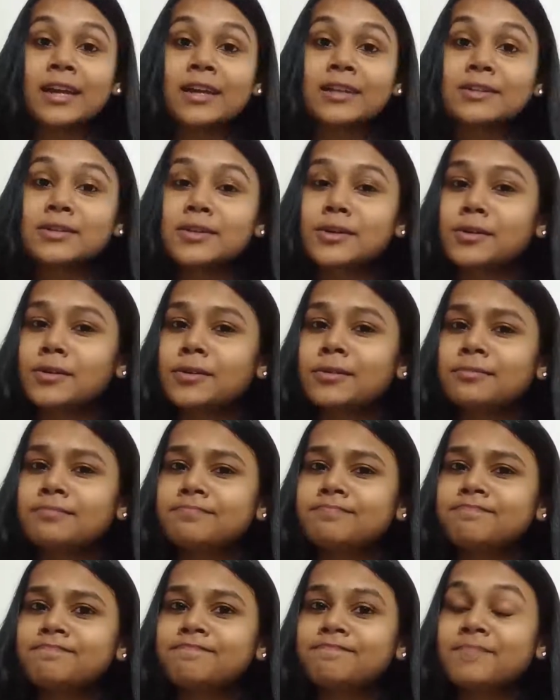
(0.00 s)
So
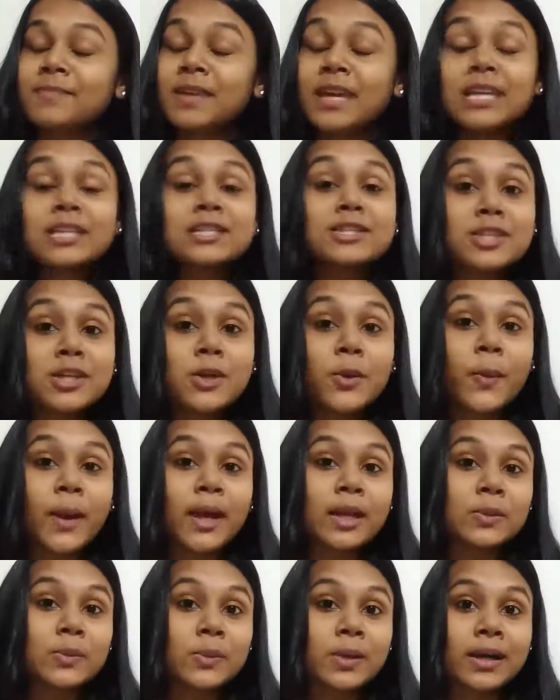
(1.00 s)
he's new
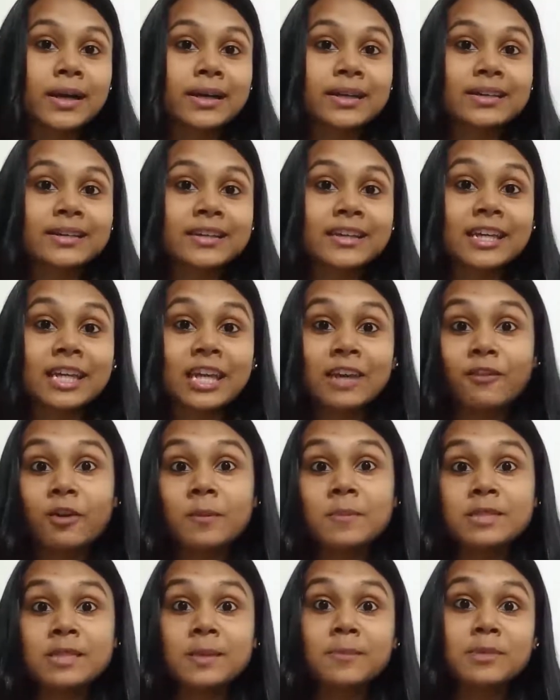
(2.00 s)
at work. Give
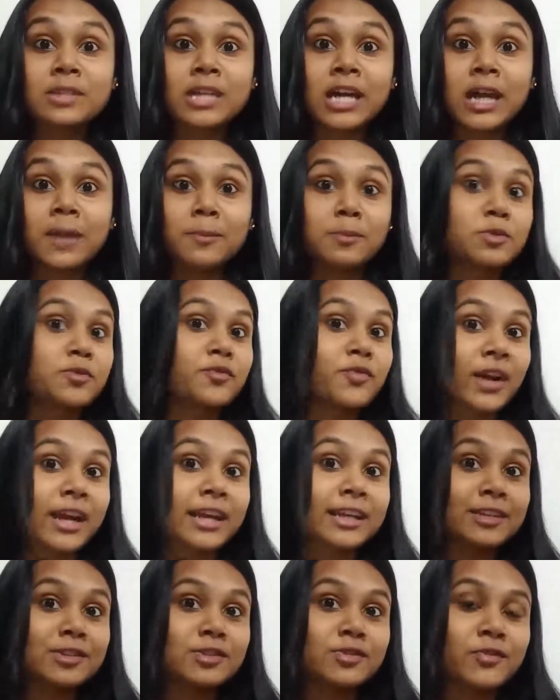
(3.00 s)
him some time to
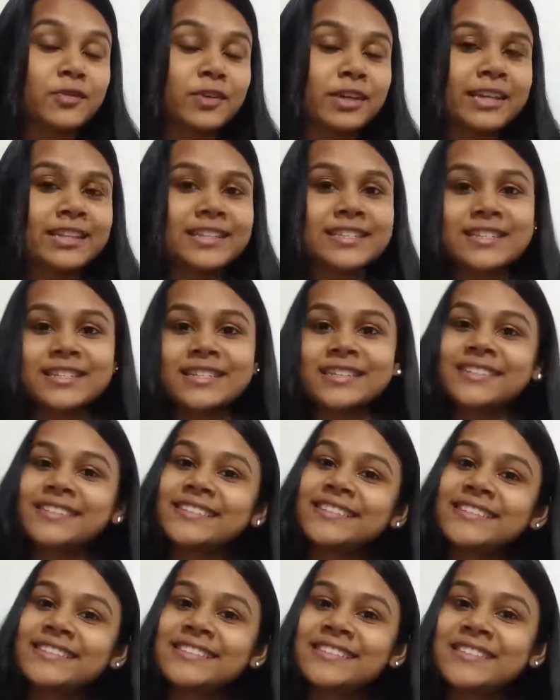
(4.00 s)
find his feet.
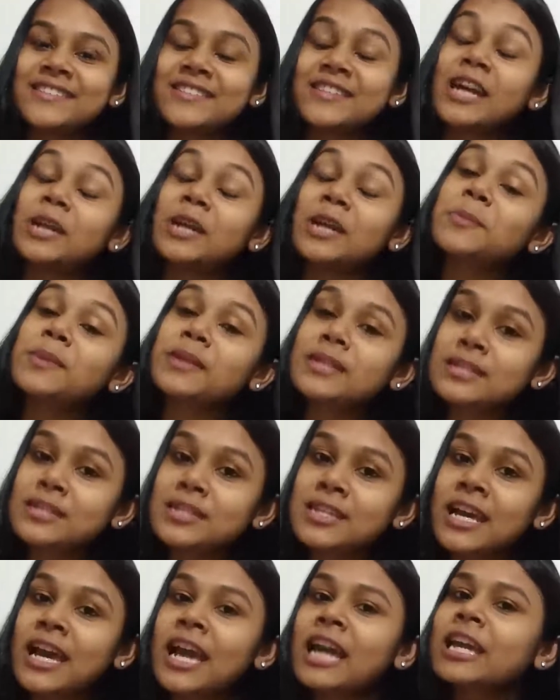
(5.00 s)
That
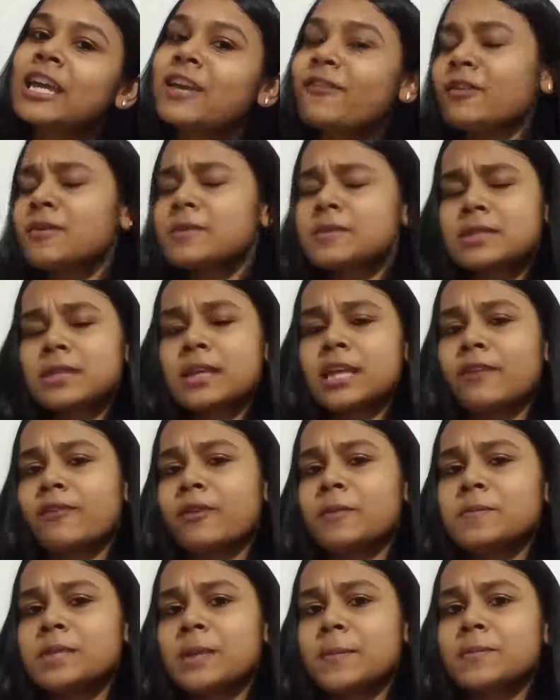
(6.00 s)
means give
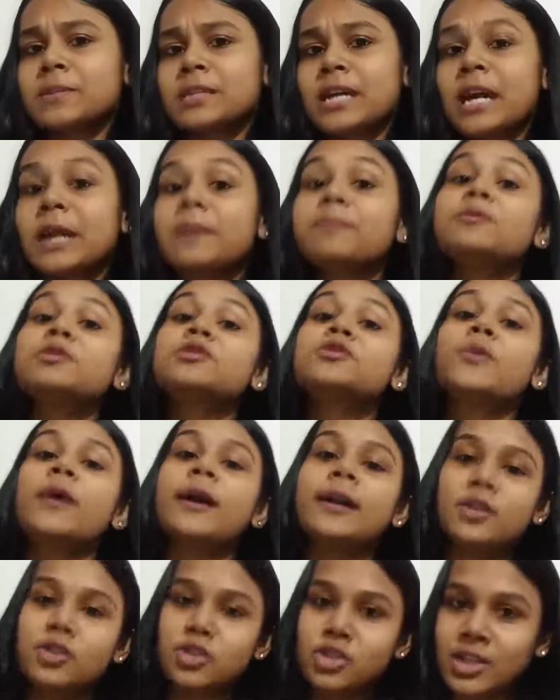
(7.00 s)
him some time to
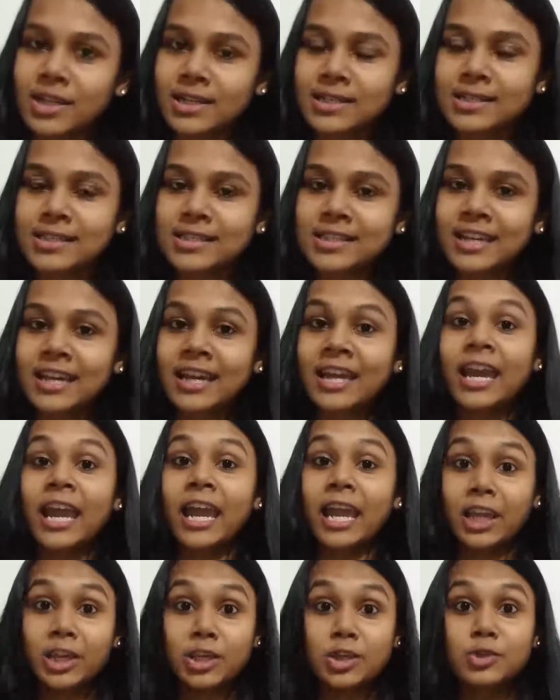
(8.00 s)
adjust
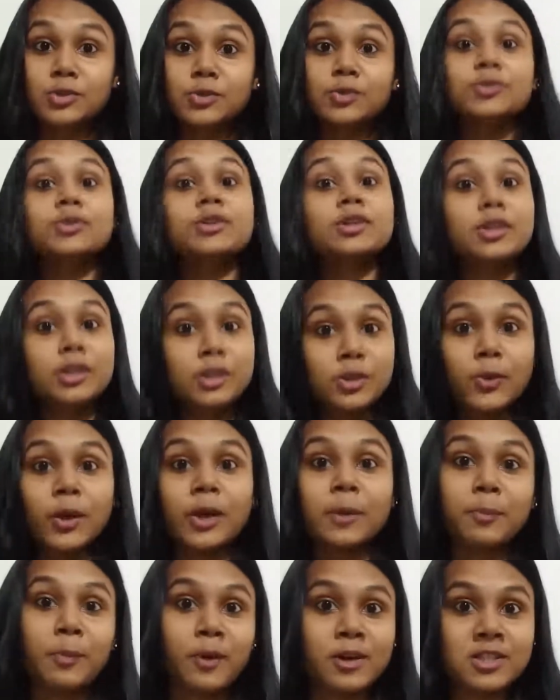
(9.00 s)
into the new
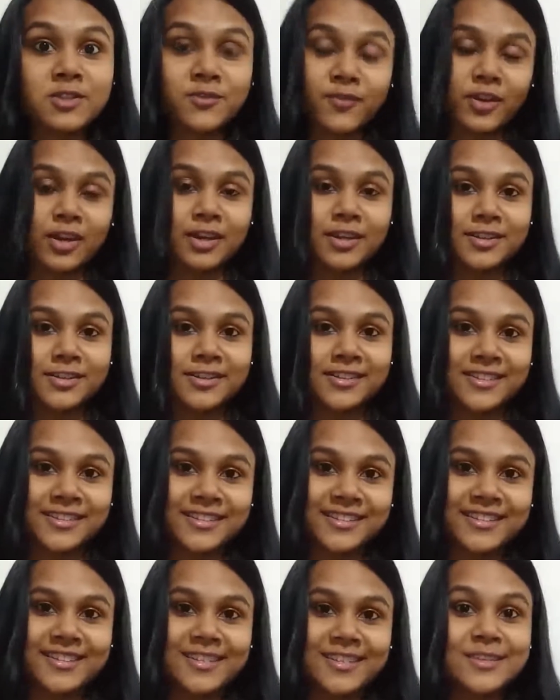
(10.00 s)
atmosphere.
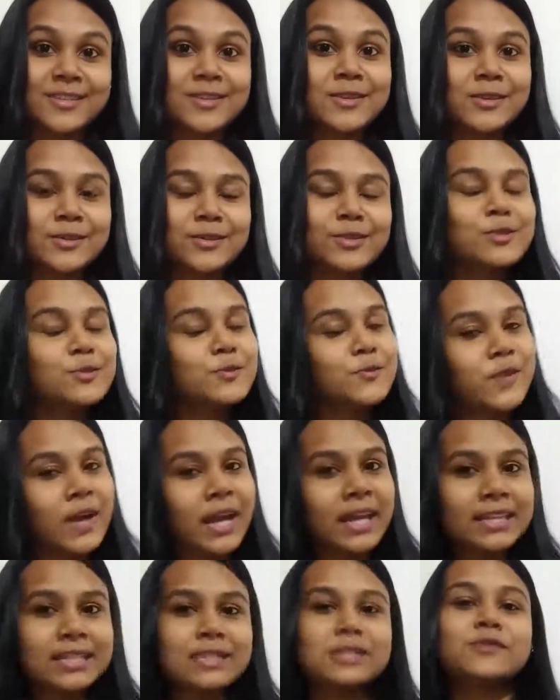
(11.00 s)
So to
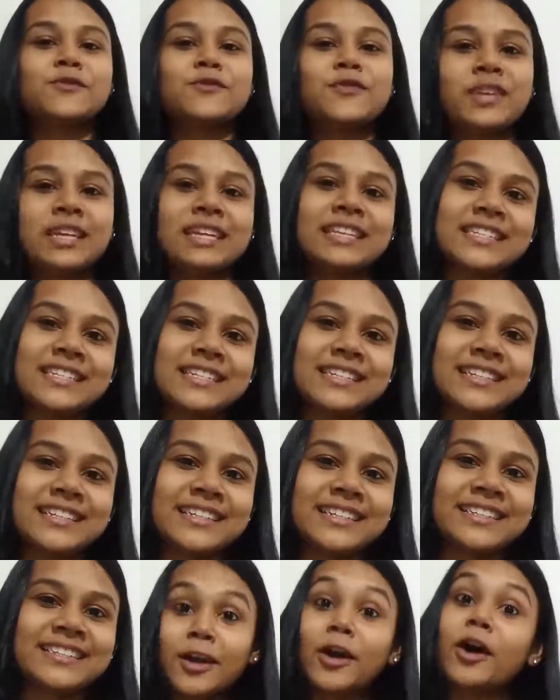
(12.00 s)
find his feet
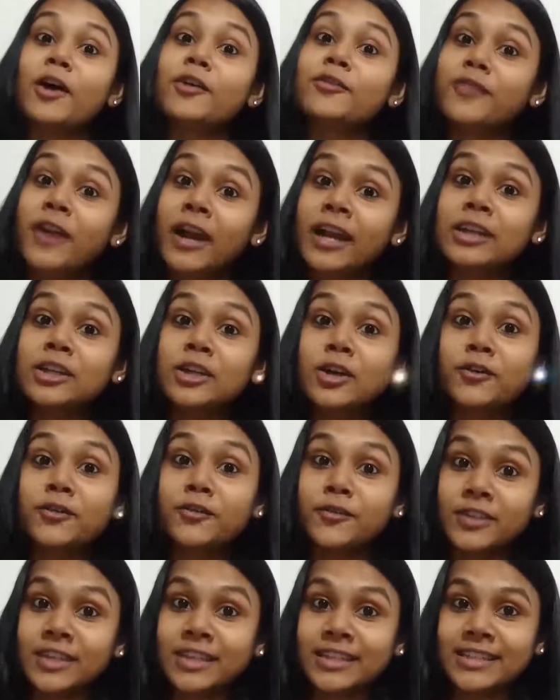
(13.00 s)
or find your
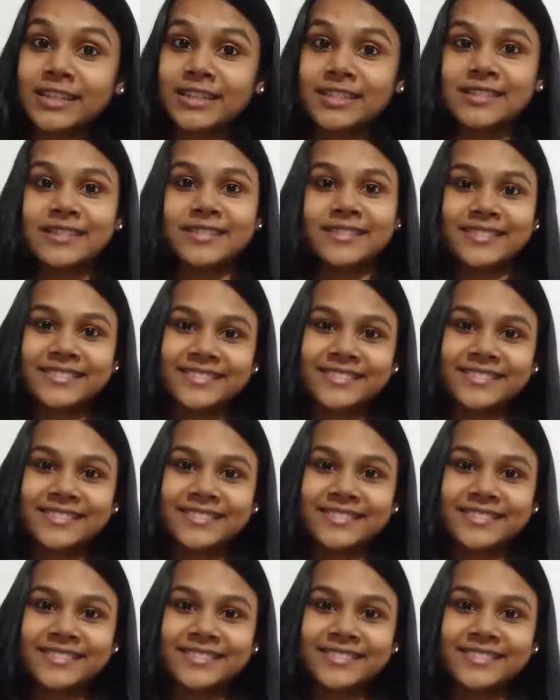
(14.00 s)
feet.